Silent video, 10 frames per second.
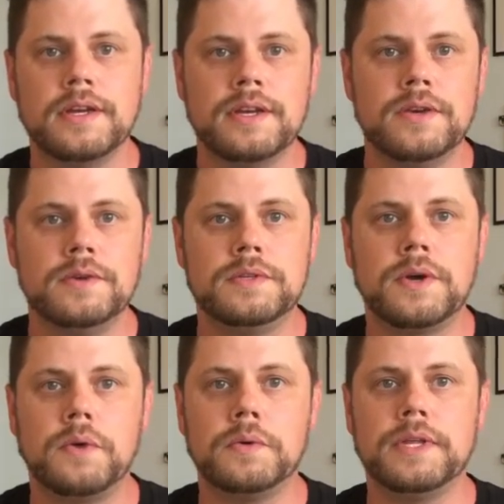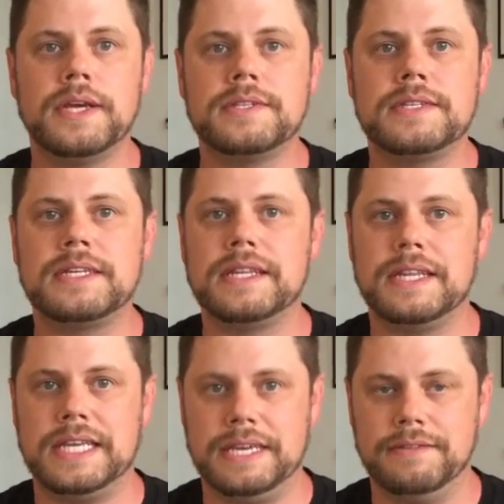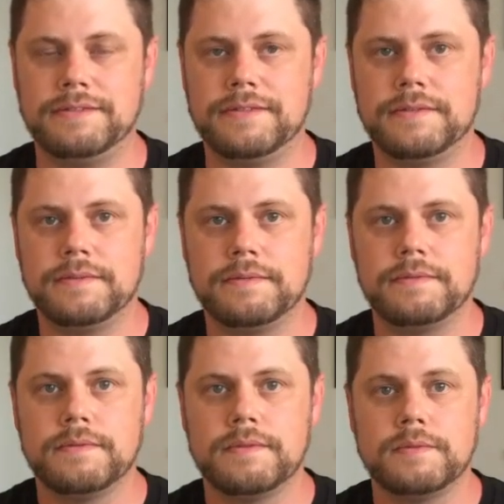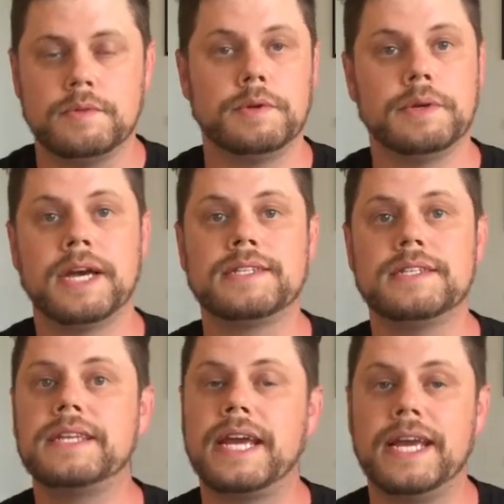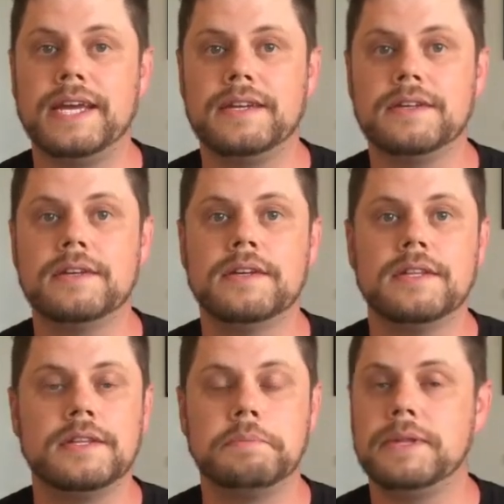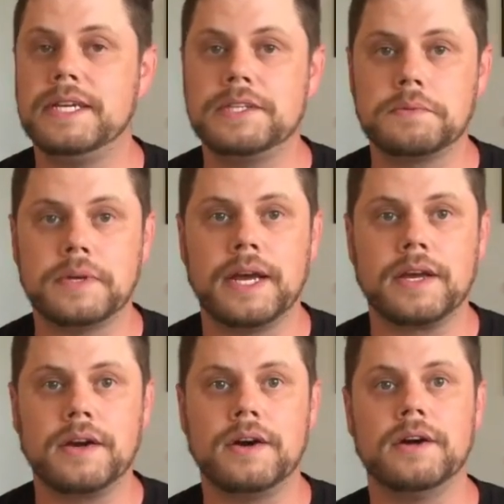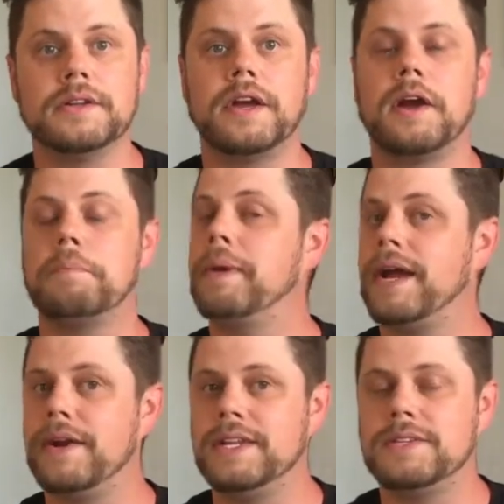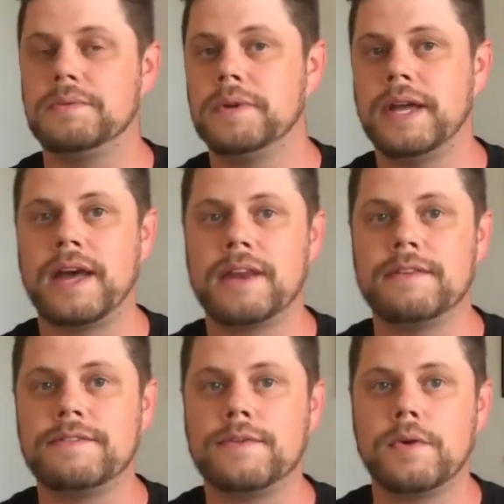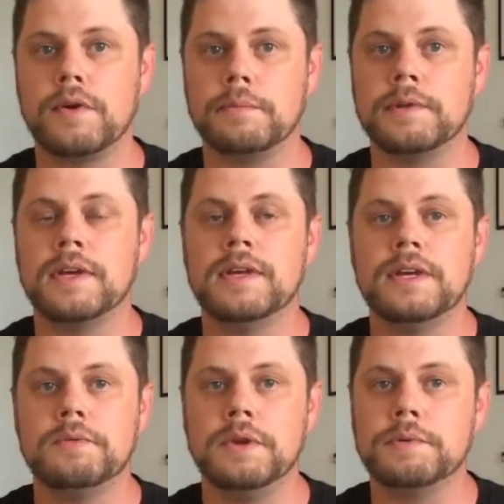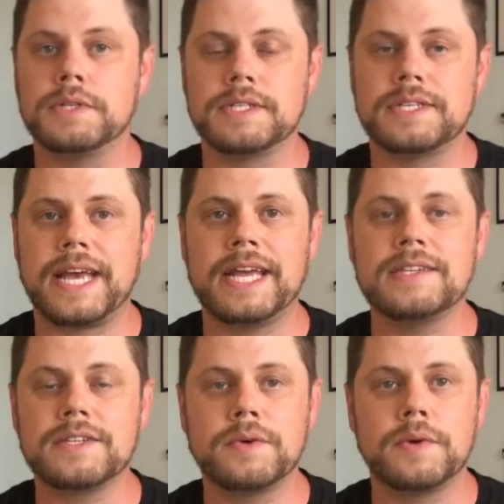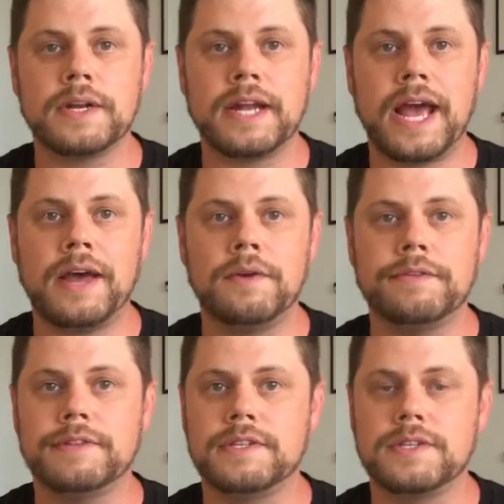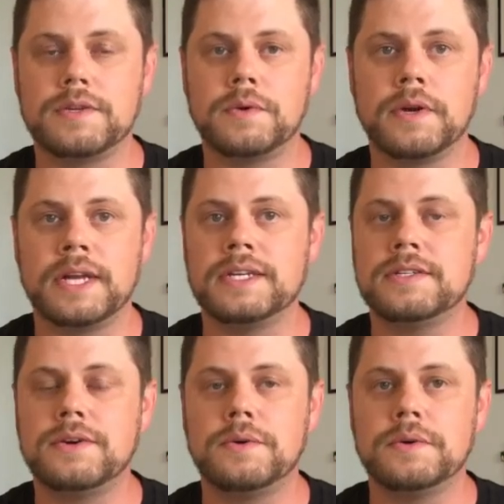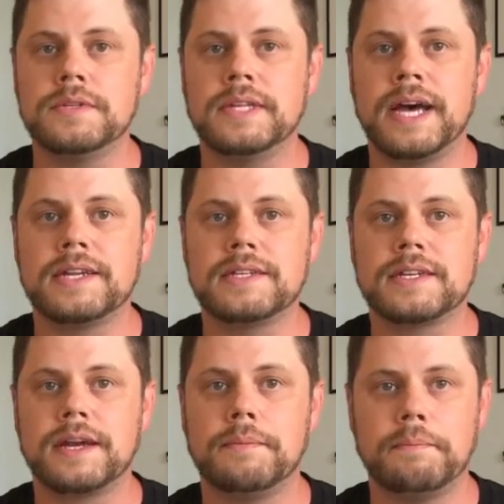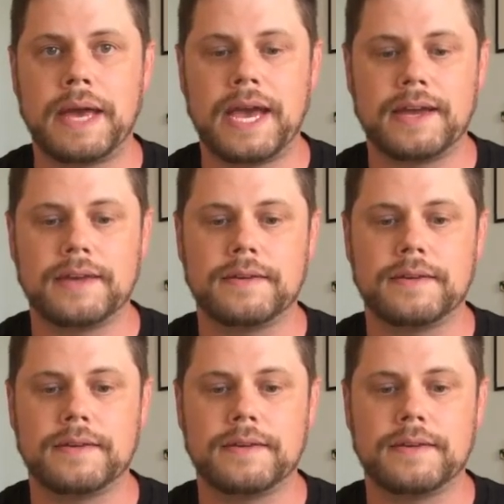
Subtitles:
who told us to leave. We were not detained, the police were not called, our parents were not informed. We were just escorted out of the store and told not to come back.